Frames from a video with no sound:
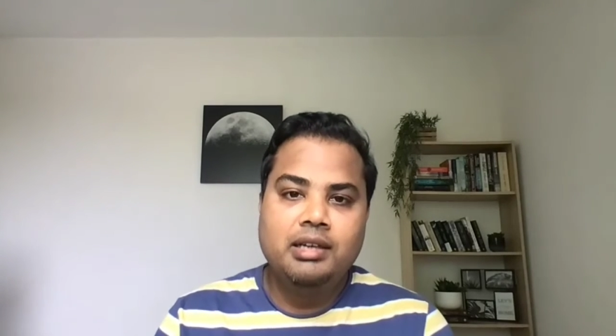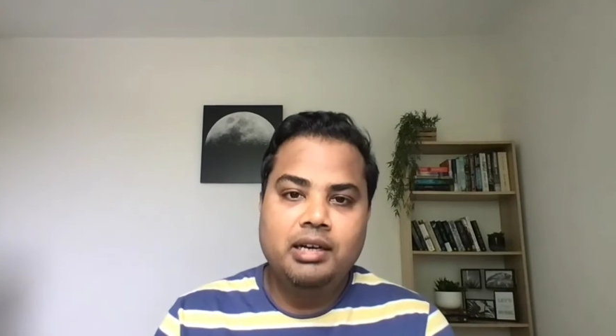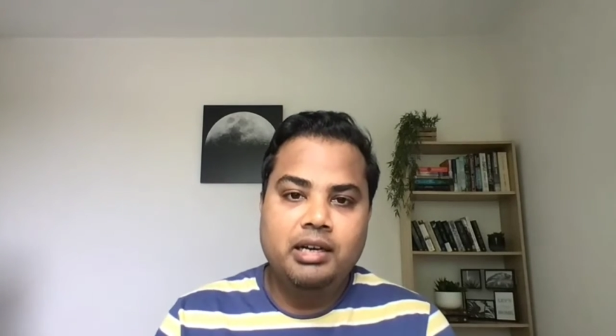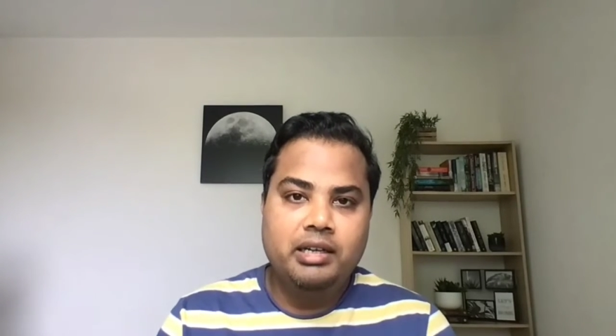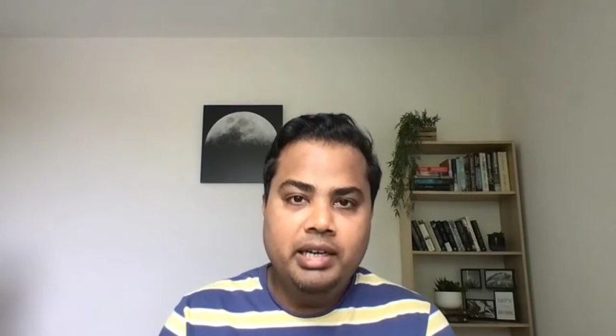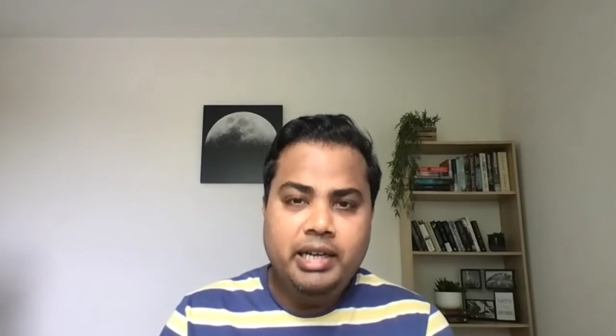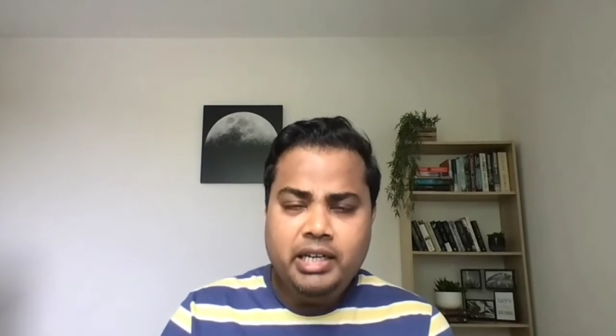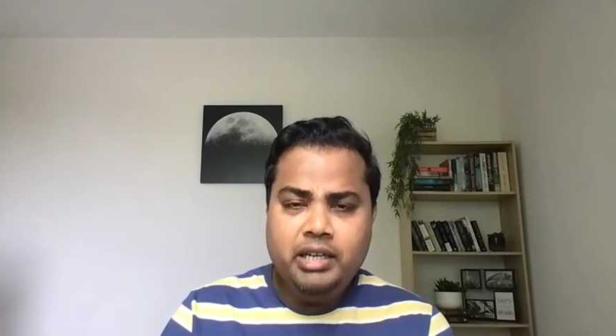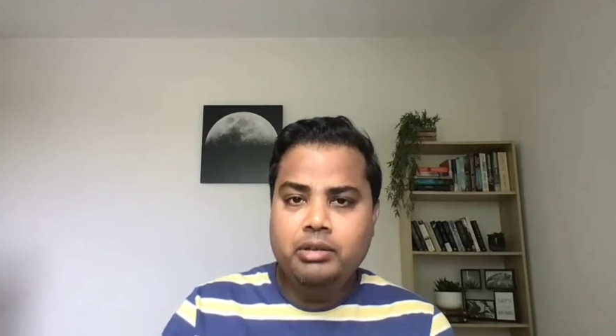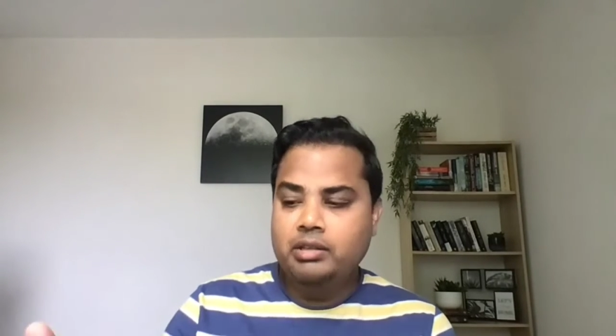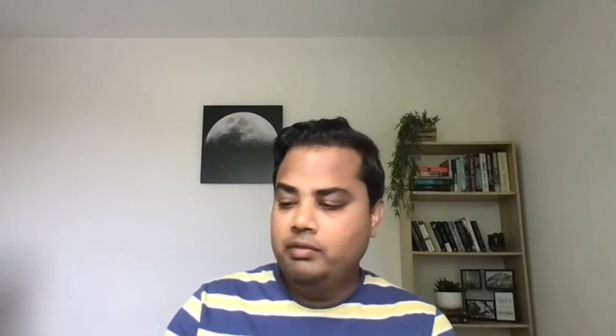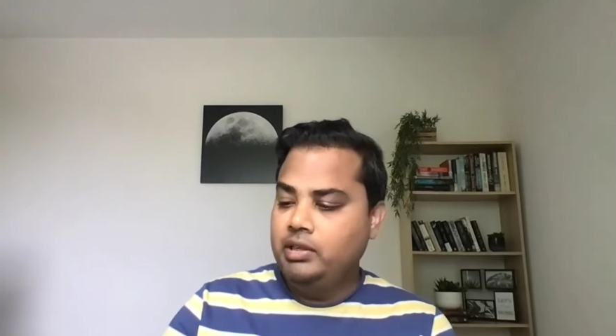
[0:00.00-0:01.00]
or
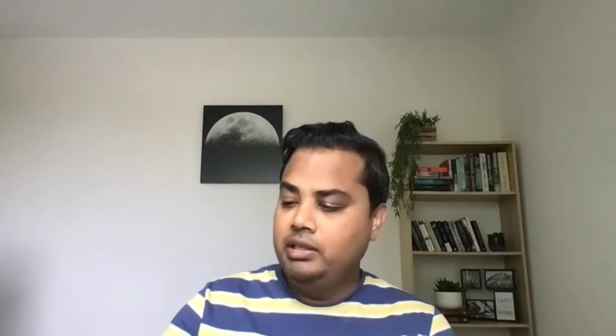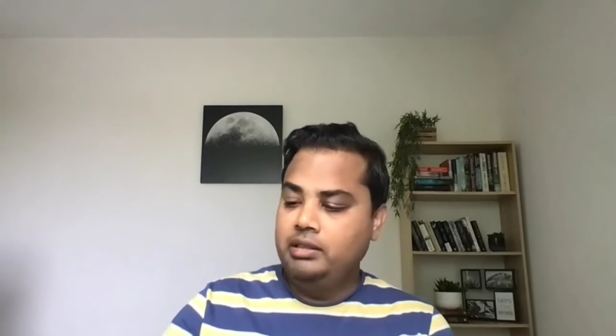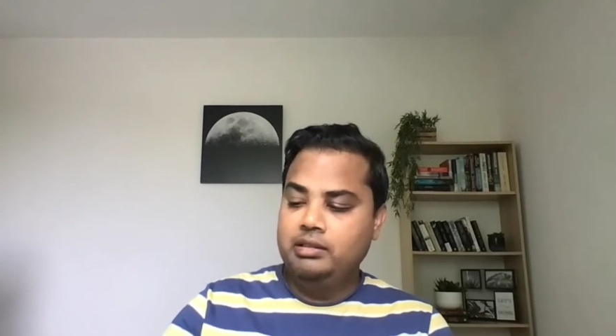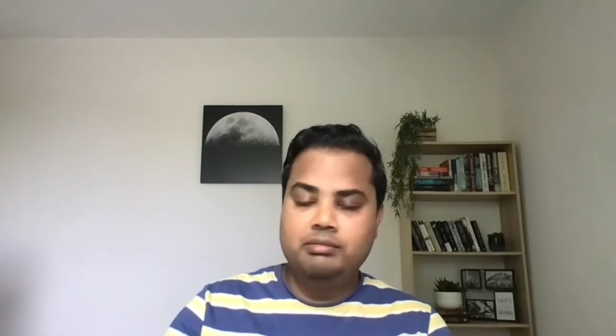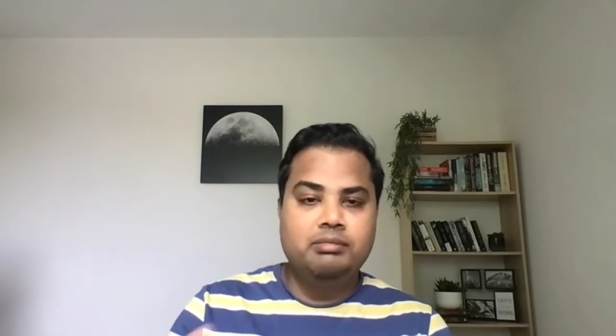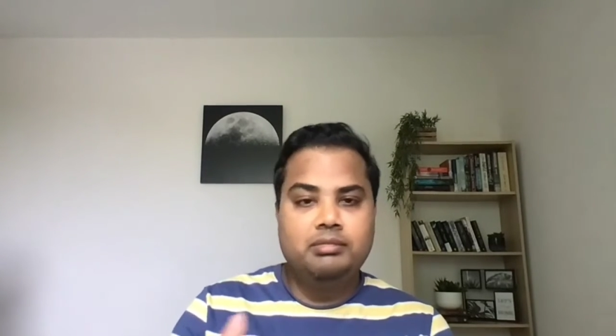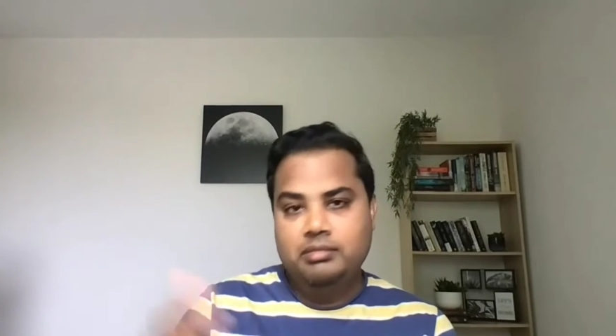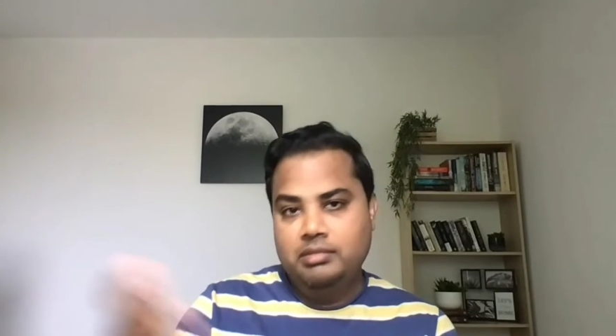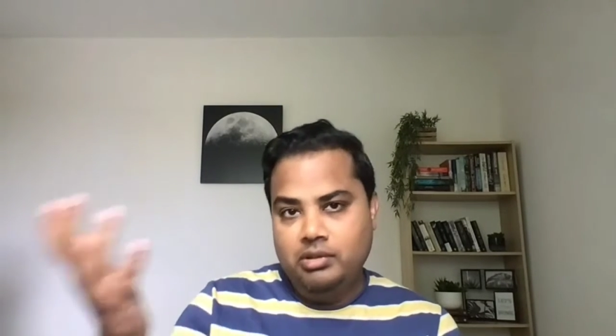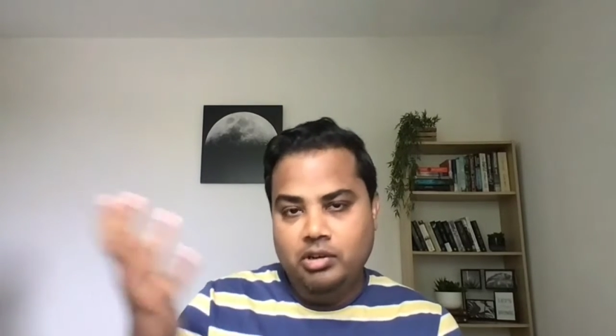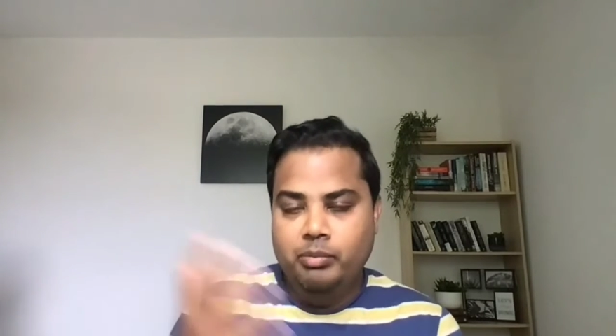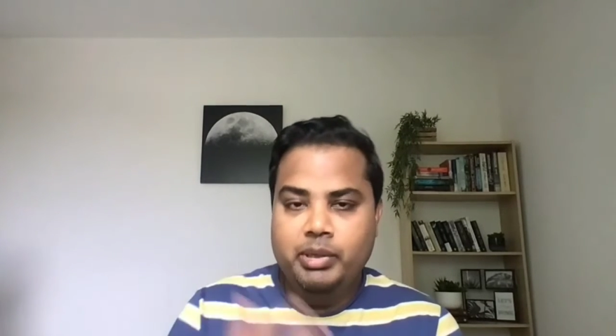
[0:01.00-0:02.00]
intuitively
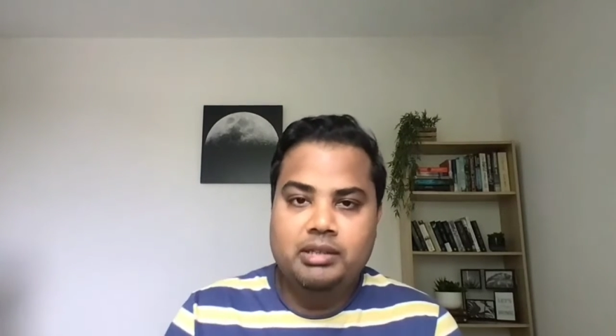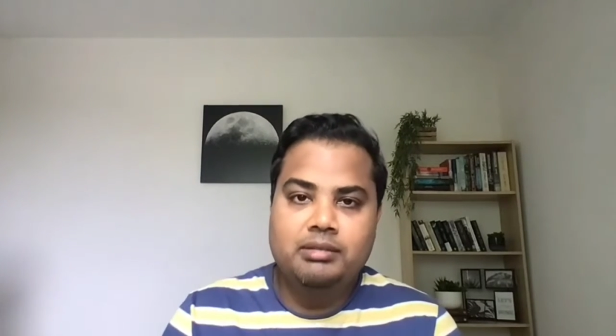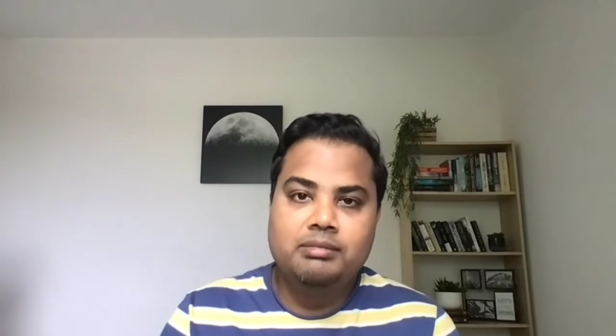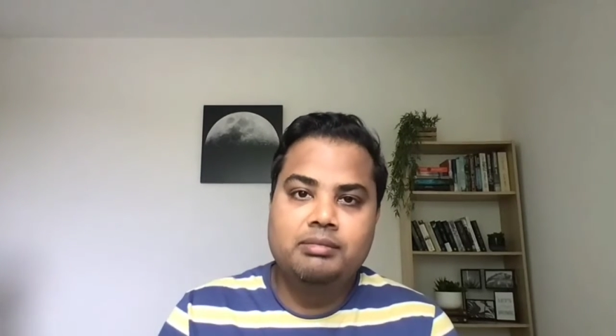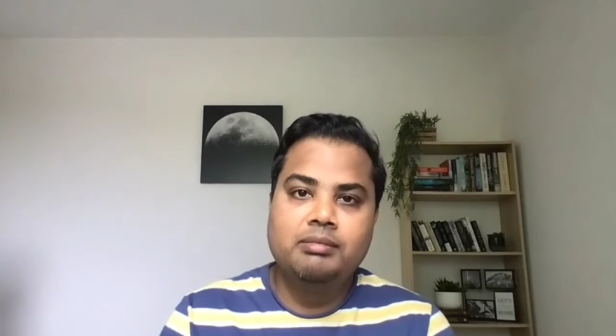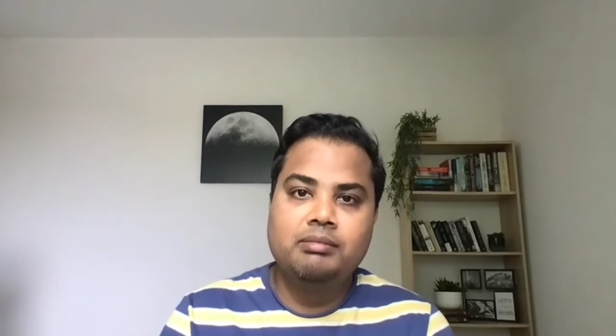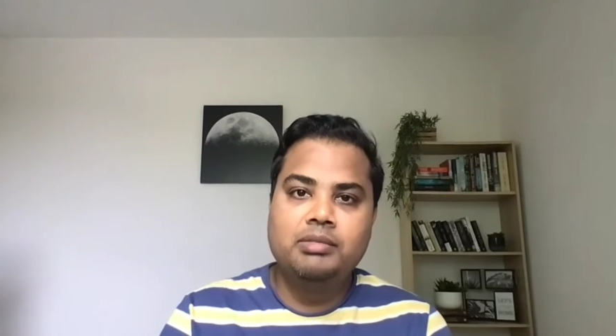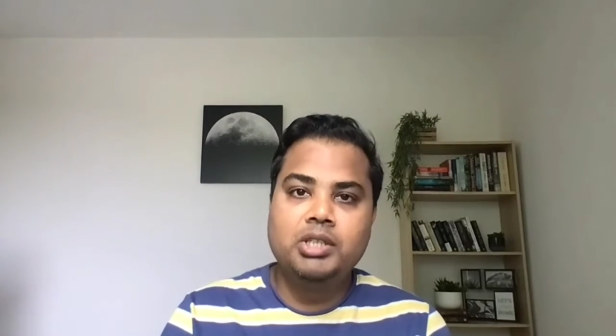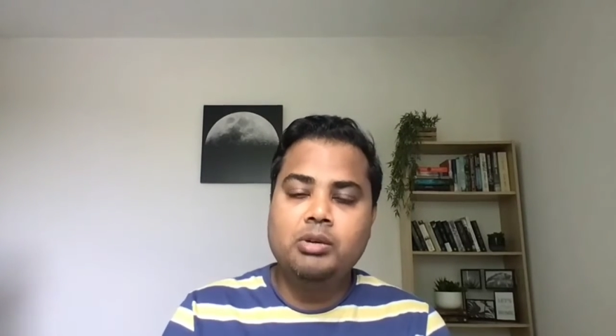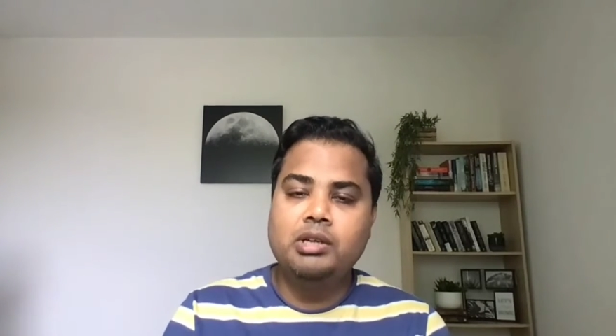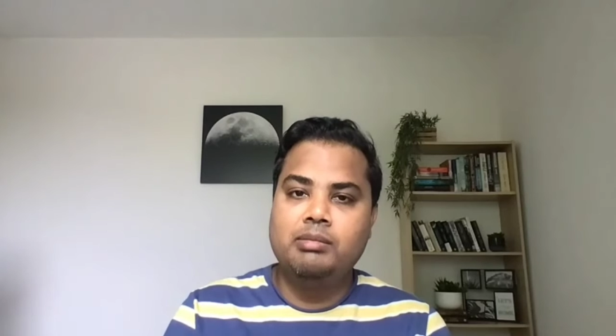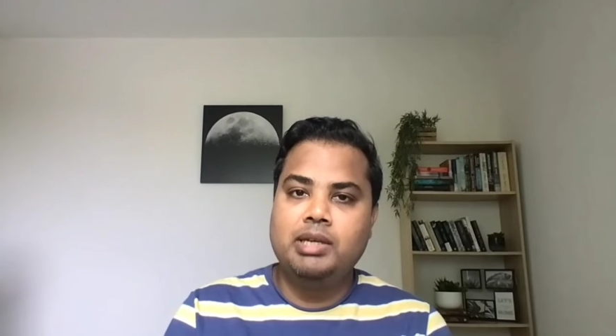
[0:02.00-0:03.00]
open
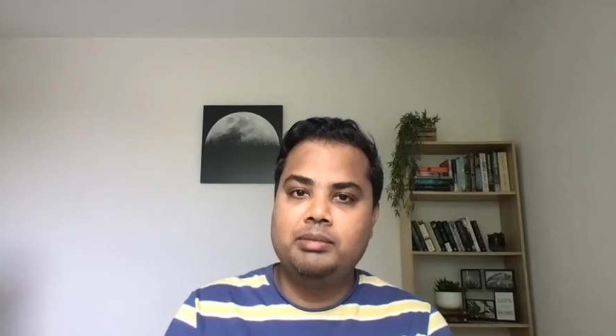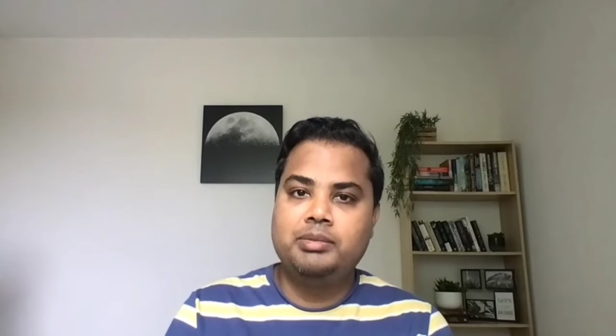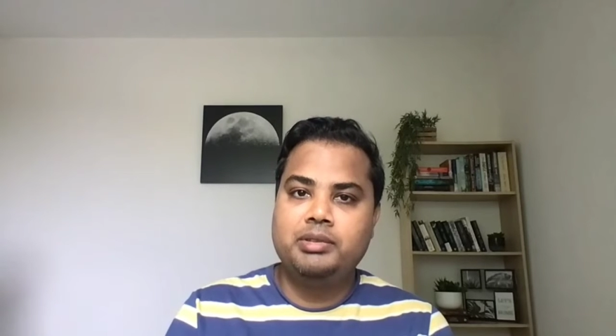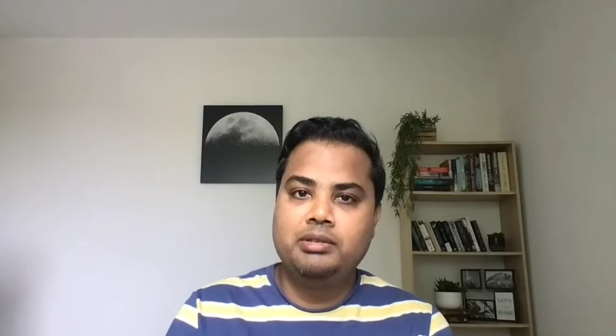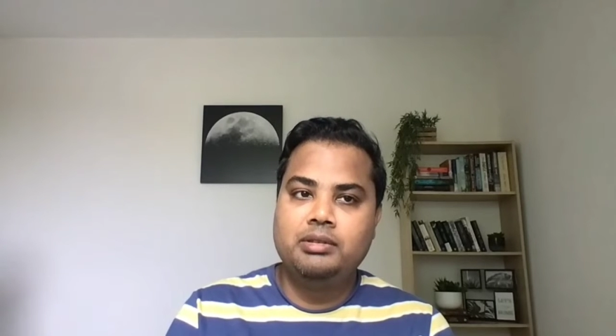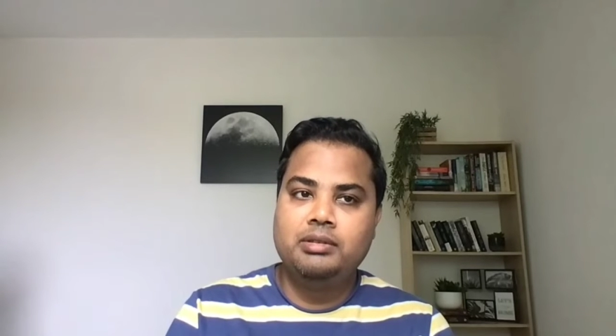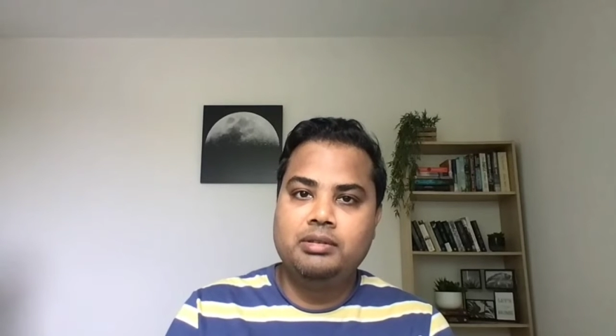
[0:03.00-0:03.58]
Google Maps